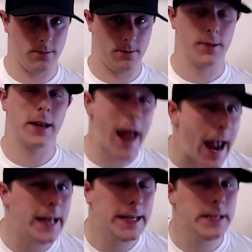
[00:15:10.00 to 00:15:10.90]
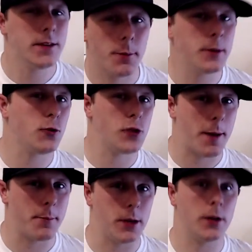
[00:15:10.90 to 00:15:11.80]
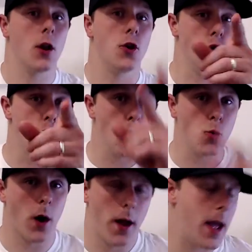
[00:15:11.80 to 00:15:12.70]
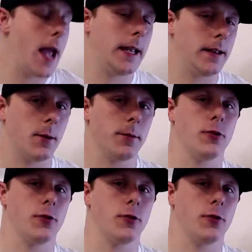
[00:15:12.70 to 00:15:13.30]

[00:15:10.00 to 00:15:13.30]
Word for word: than A E W champion, new A E W